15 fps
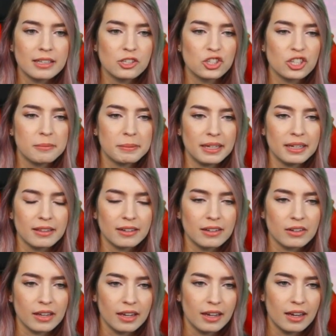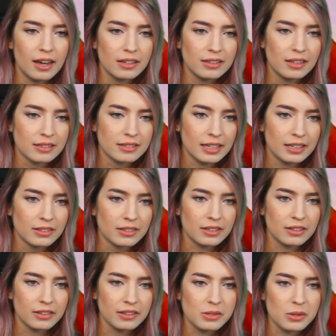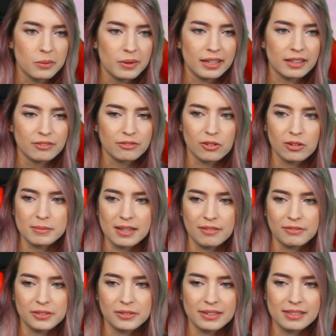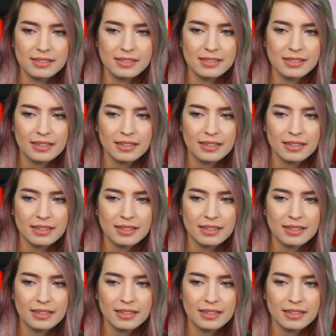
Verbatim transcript: shouldn't be either. Okay, I'll take a look at all these awakened forms afterwards.